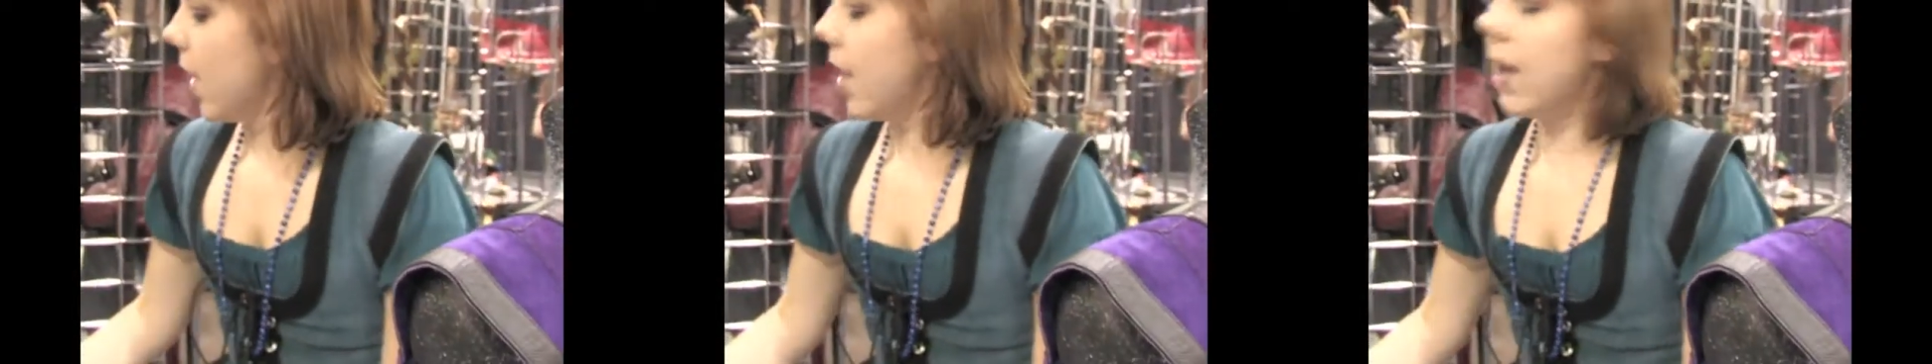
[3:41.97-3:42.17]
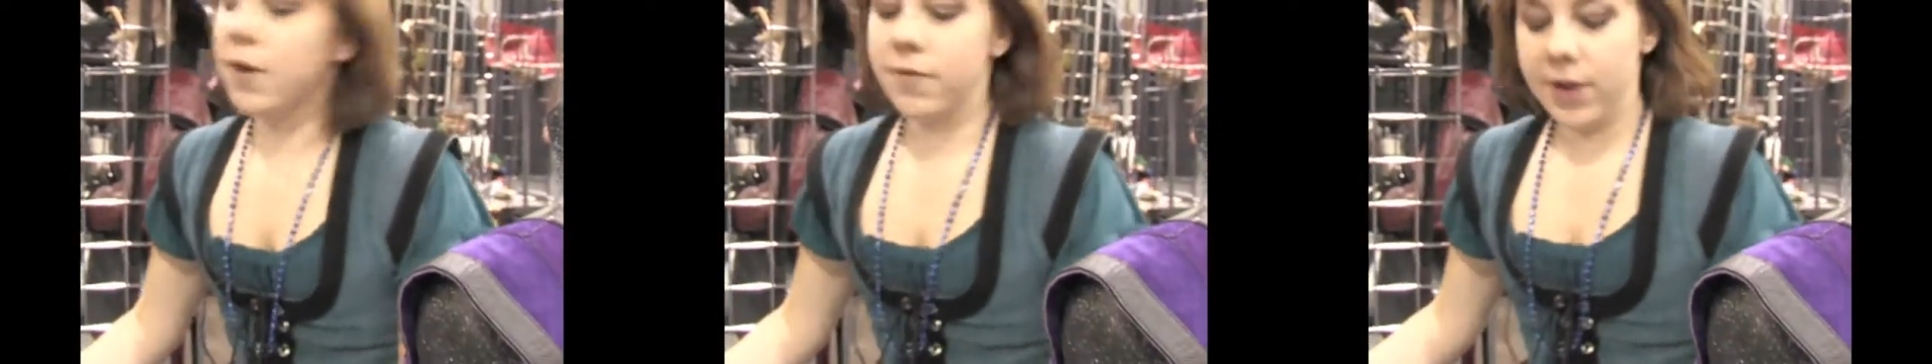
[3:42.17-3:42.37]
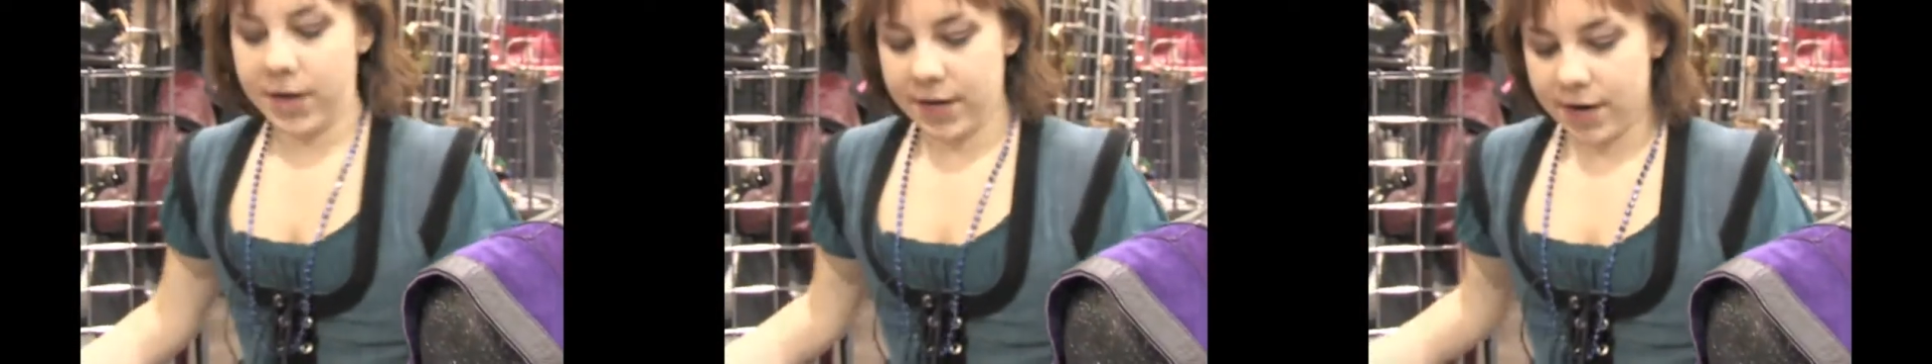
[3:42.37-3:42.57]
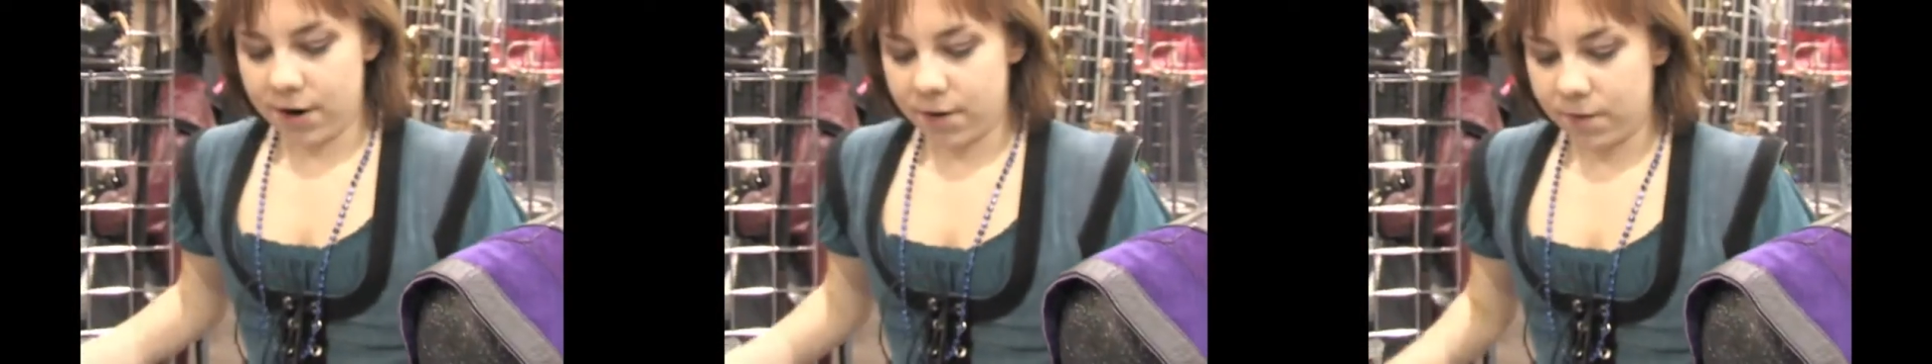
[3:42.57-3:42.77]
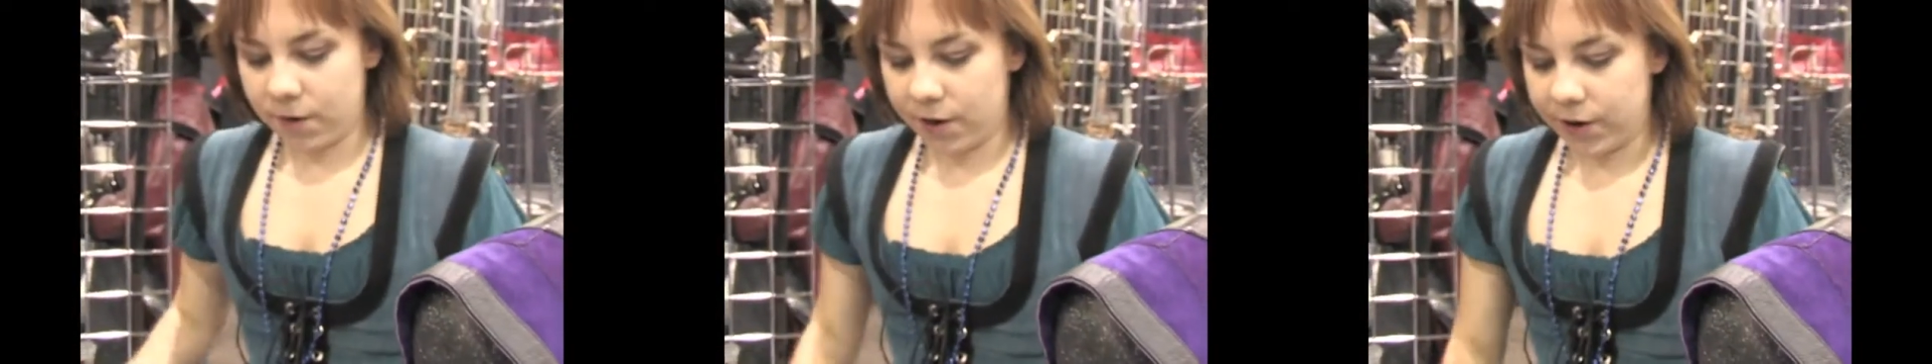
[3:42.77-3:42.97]
And right
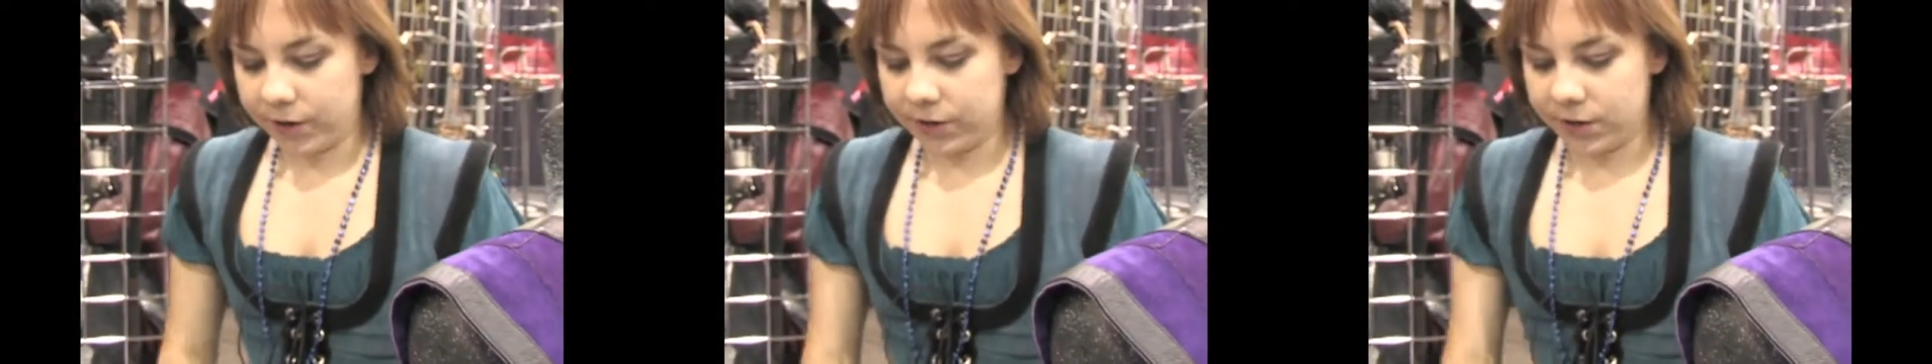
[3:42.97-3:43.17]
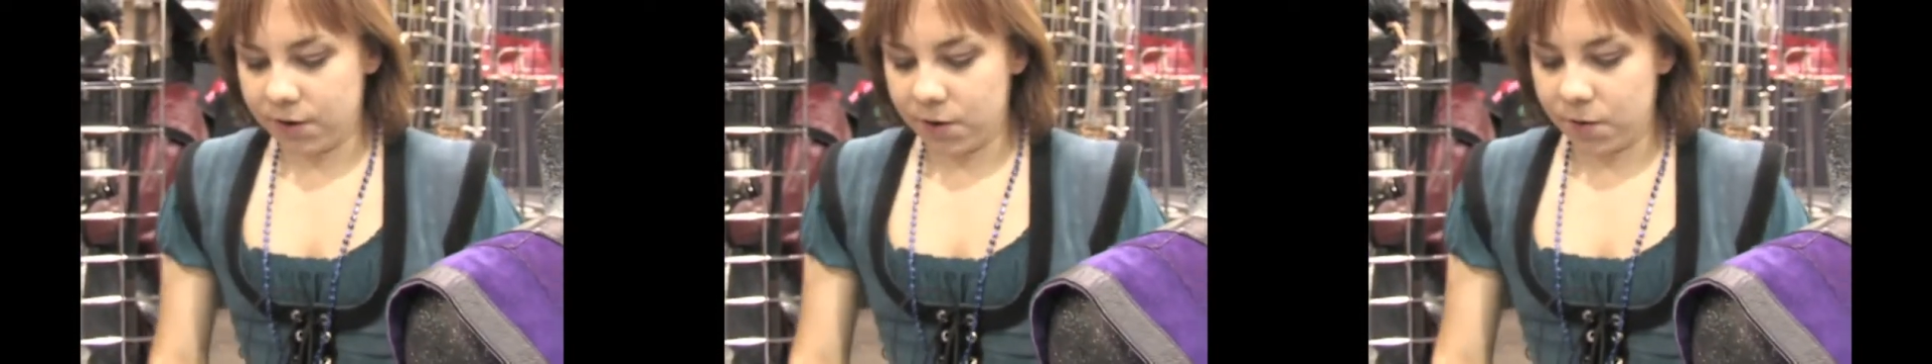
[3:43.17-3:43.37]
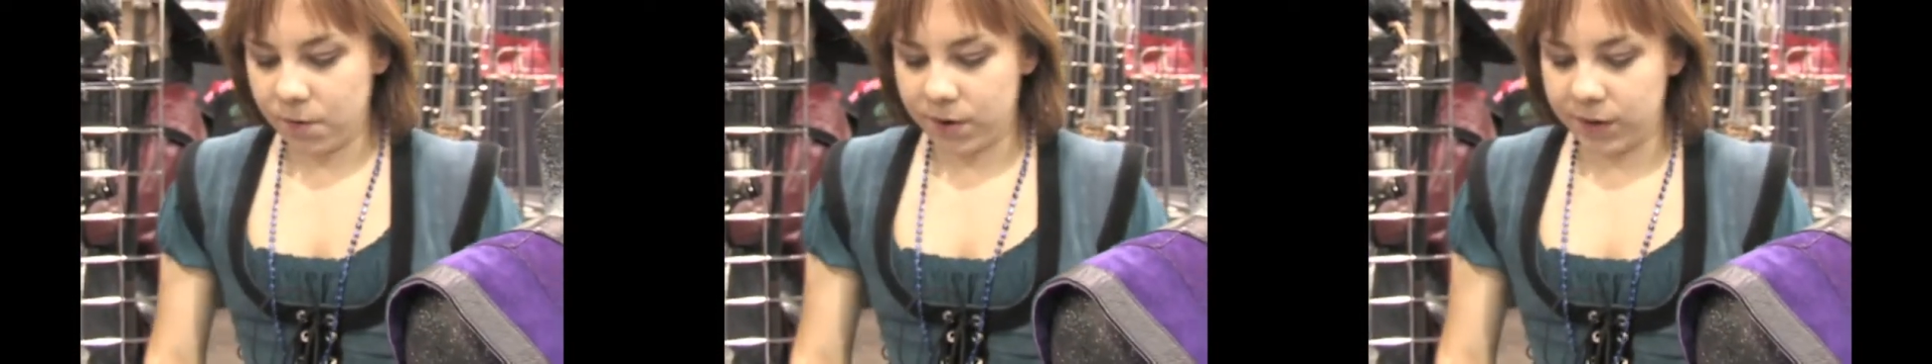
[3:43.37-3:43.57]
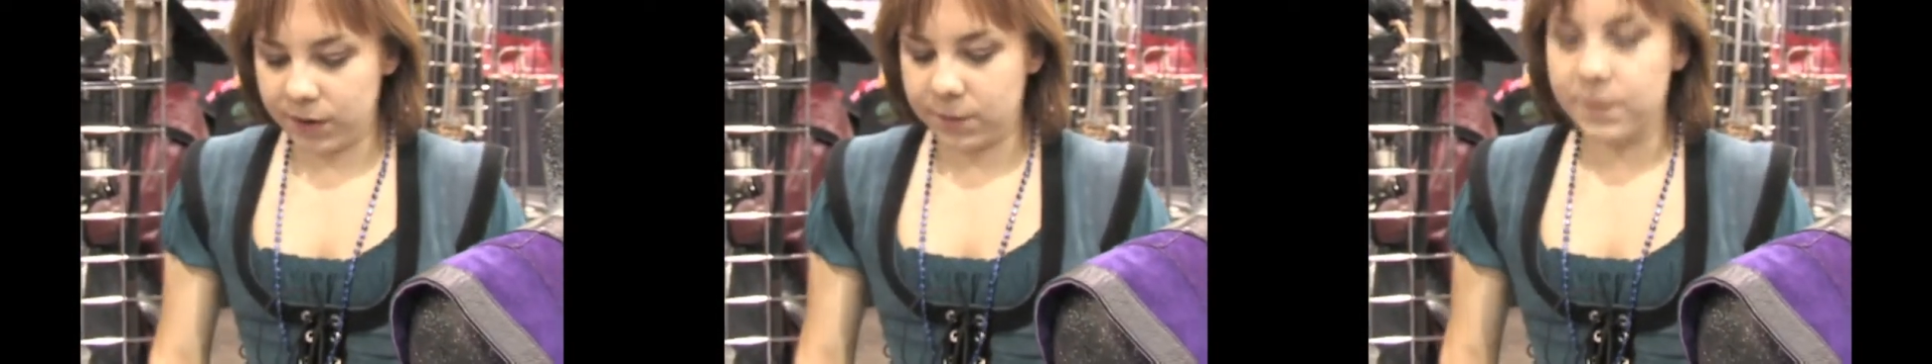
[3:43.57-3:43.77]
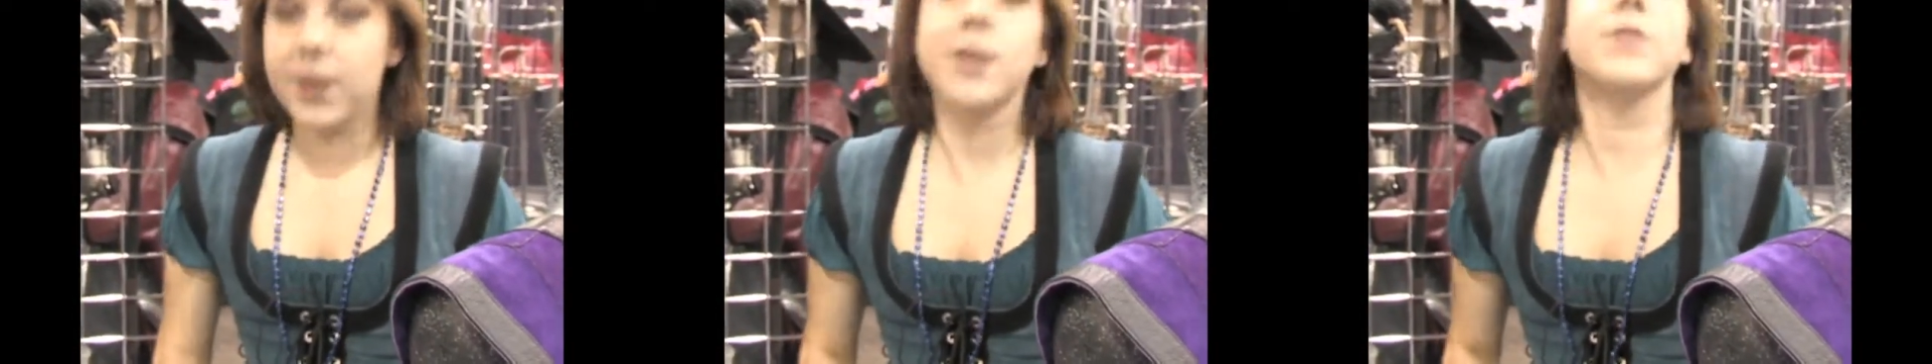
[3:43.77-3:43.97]
now we're also
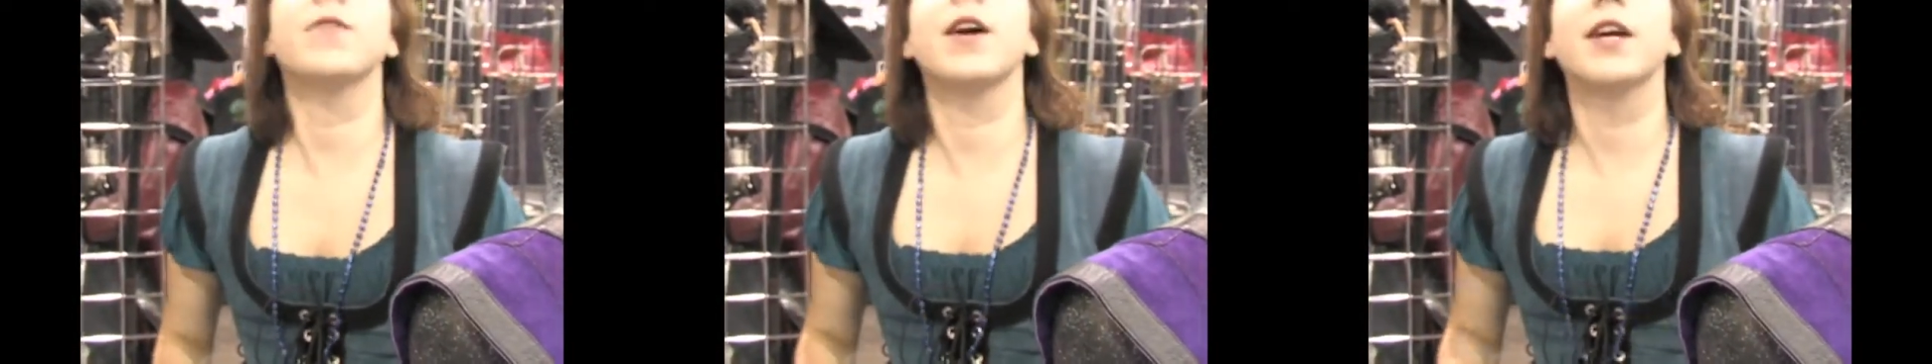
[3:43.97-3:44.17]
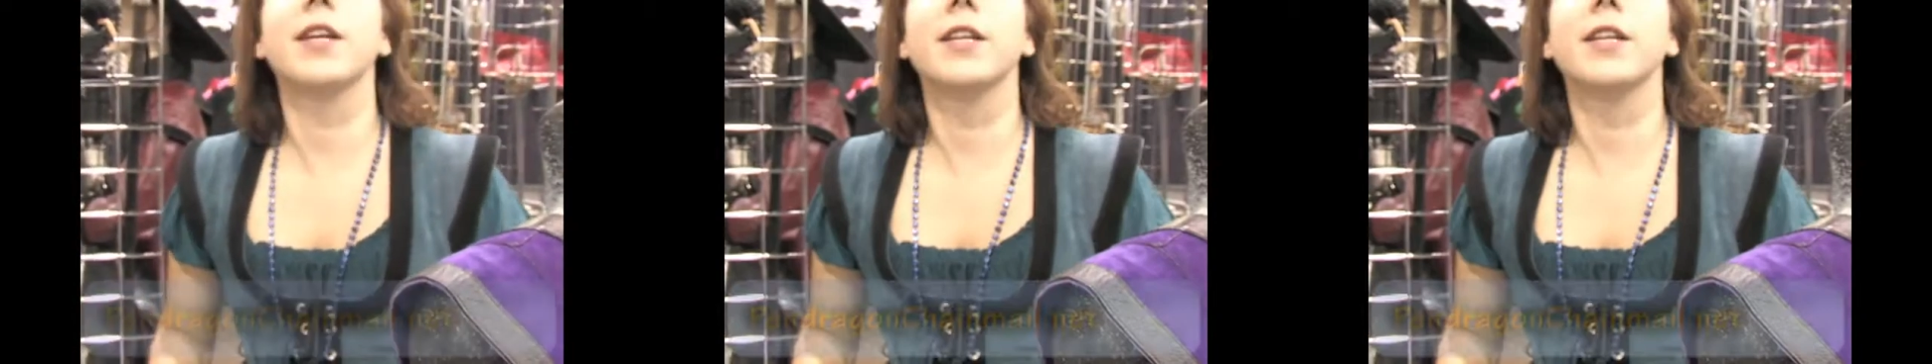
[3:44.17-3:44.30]
with Pendragon